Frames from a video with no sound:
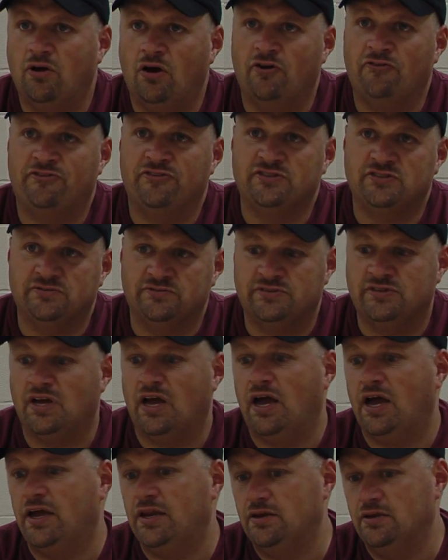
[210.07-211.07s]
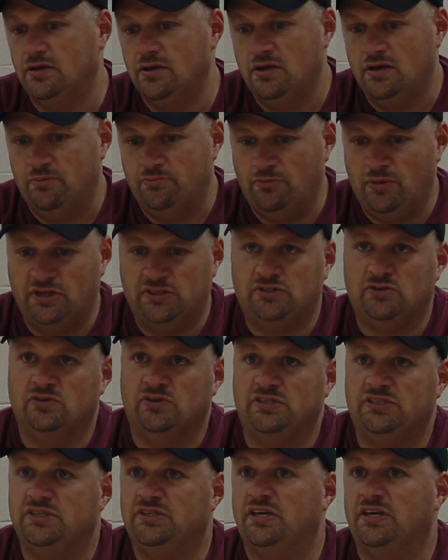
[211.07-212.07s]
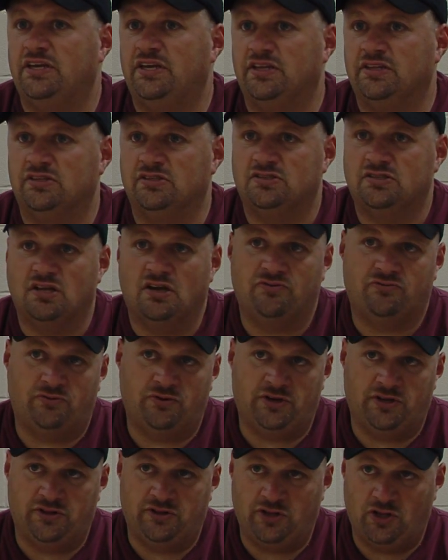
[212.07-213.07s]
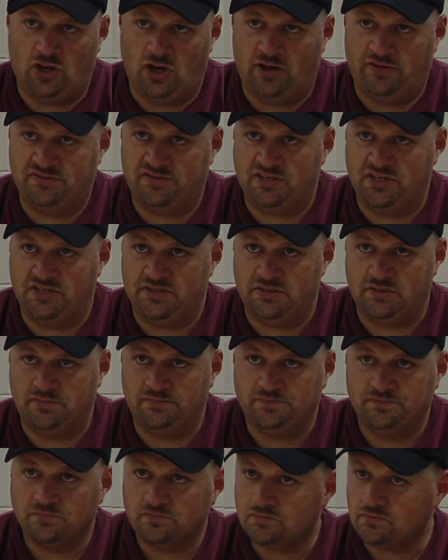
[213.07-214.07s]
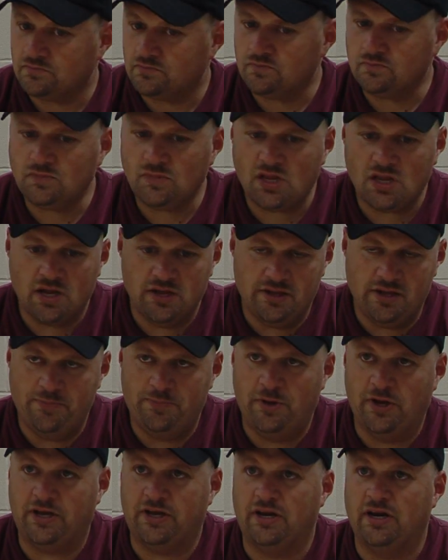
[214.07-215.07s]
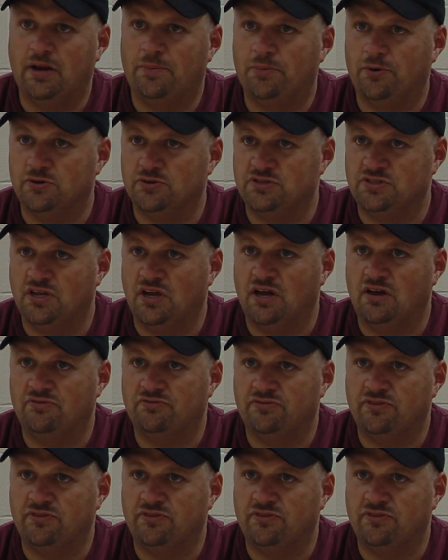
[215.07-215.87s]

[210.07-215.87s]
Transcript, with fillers: Offensive side, mentally, did they get the stuff we did in the offseason? Are they picking up our stuff?